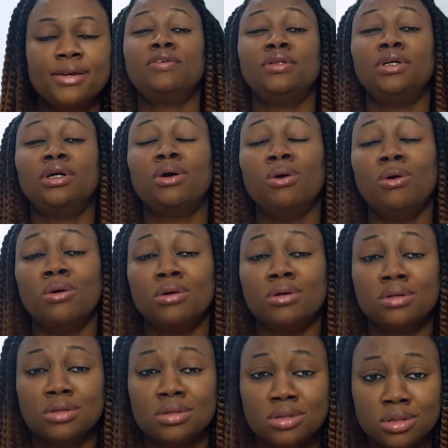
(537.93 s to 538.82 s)
For the
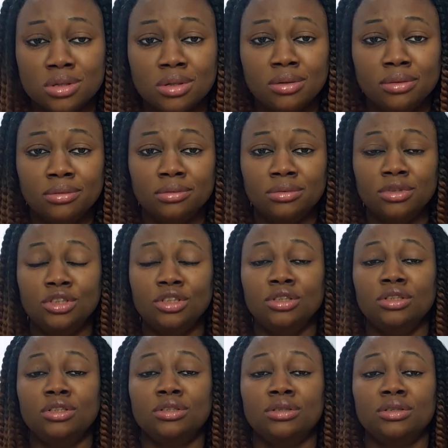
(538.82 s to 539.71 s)
cons,
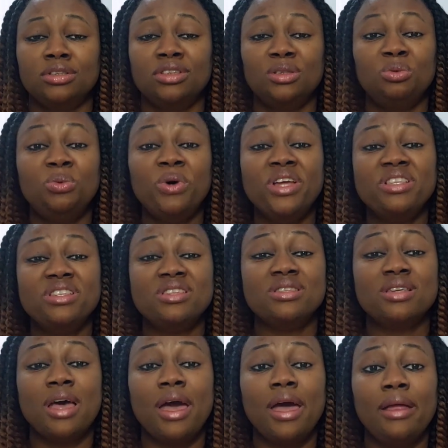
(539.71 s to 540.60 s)
Jesus, the wait
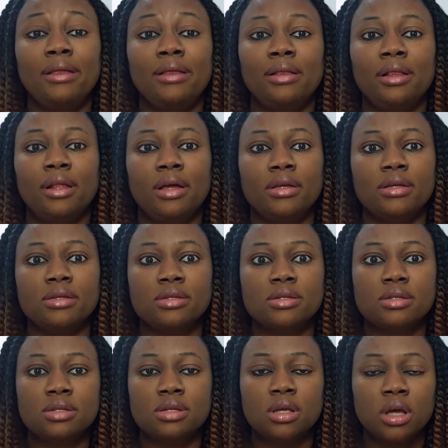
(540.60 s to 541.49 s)
is
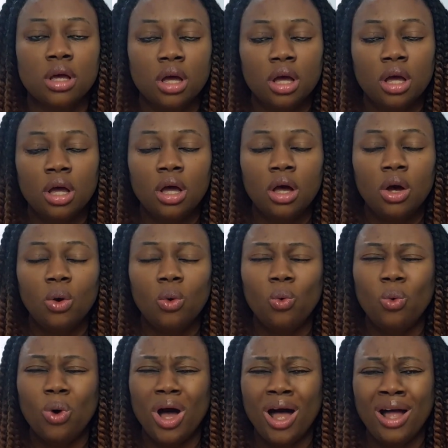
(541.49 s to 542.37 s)
endless.
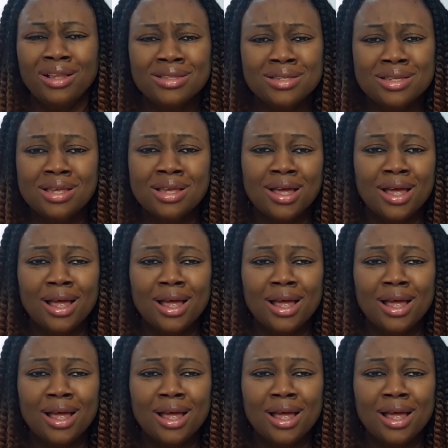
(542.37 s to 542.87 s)
What?